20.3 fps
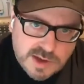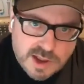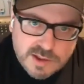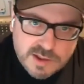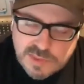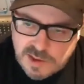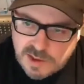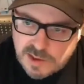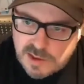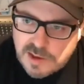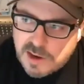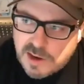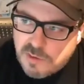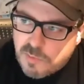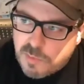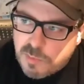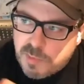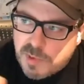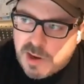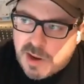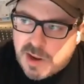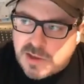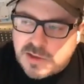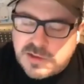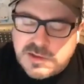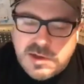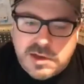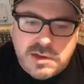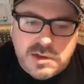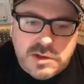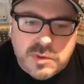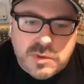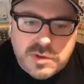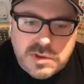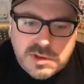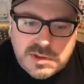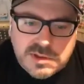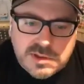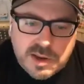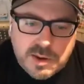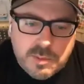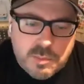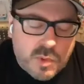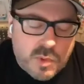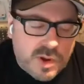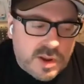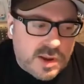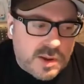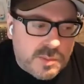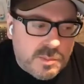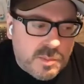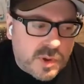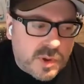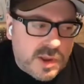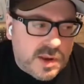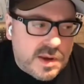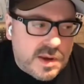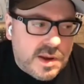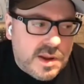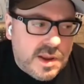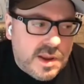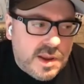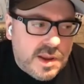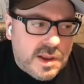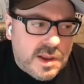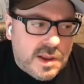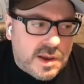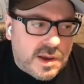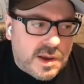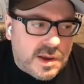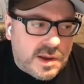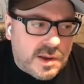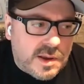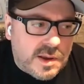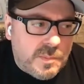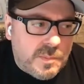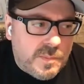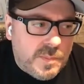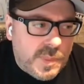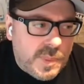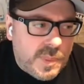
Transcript: Not that everybody has to do it the same way, but um,